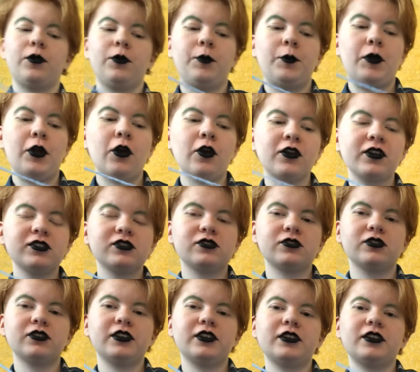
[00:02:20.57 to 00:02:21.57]
we are
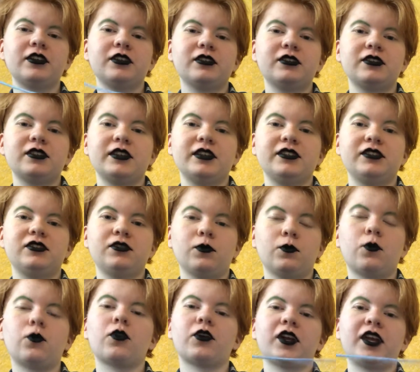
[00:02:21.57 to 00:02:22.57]
concerned is the
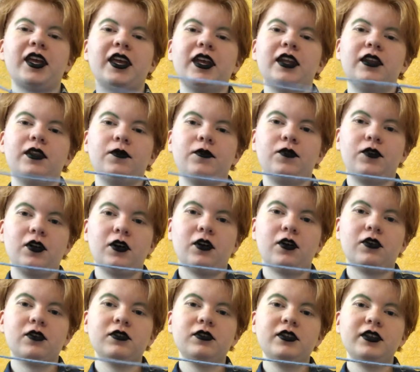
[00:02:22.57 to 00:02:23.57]
working end of the
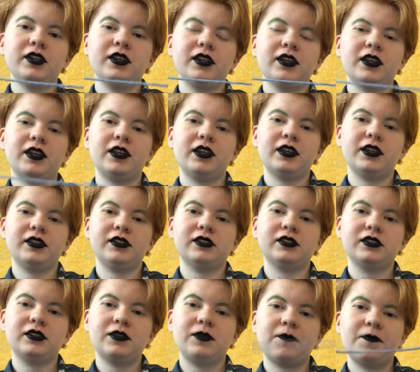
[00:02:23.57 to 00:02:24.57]
yarn. It
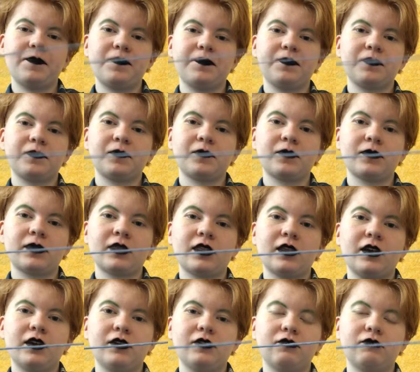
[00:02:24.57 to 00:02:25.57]
is
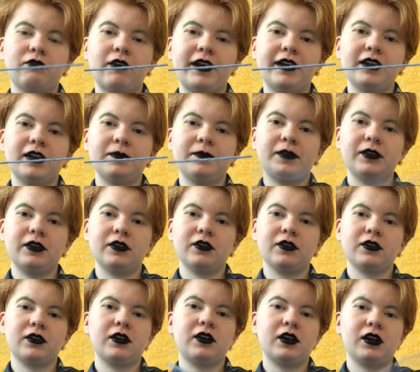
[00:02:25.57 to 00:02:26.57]
right up
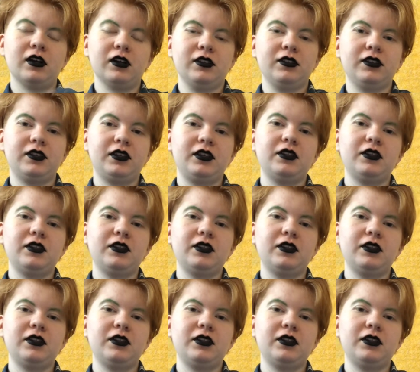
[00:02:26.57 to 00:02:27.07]
here on the